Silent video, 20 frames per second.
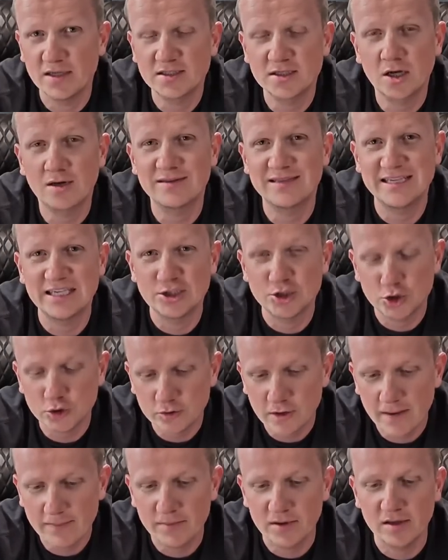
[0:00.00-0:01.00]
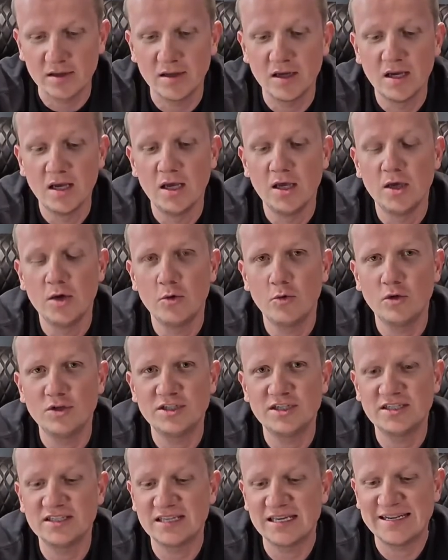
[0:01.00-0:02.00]
It's called the Intrepid, which
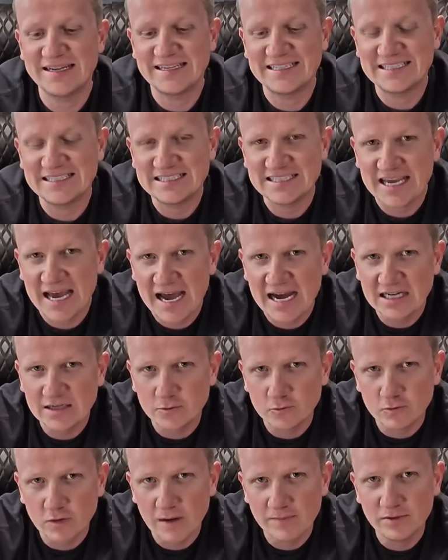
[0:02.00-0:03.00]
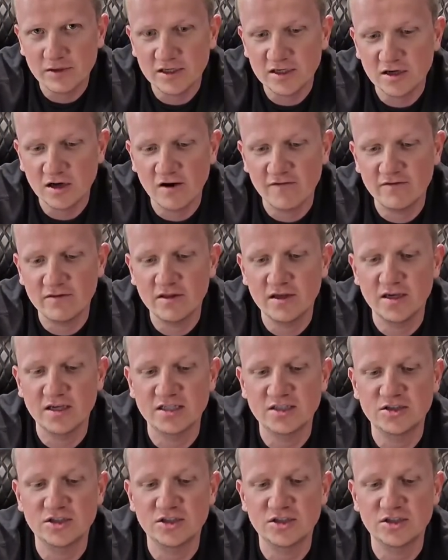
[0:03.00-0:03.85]
is an exact replica of this,